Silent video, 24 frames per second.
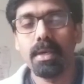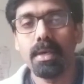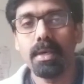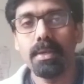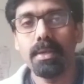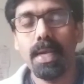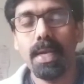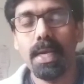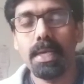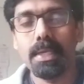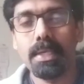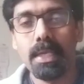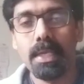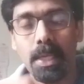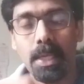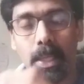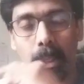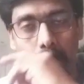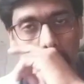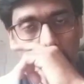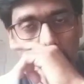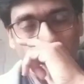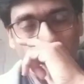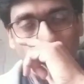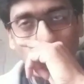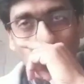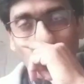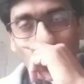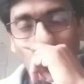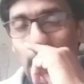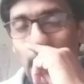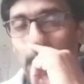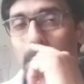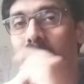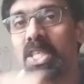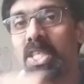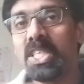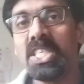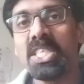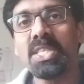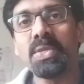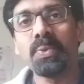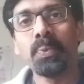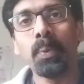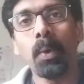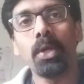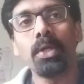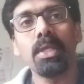All right, so this
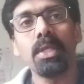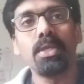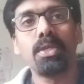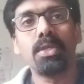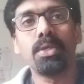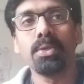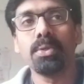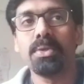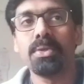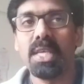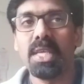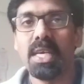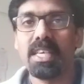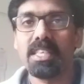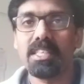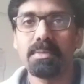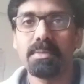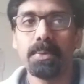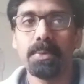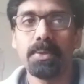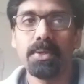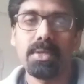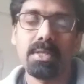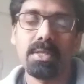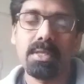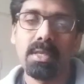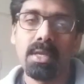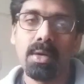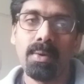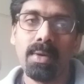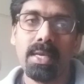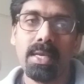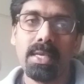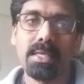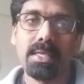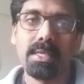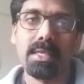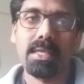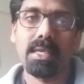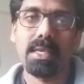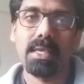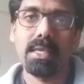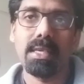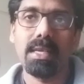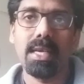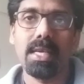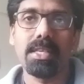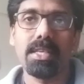is what the 2 textbooks. Now let us
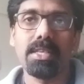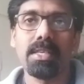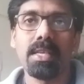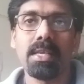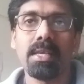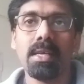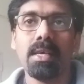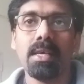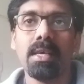get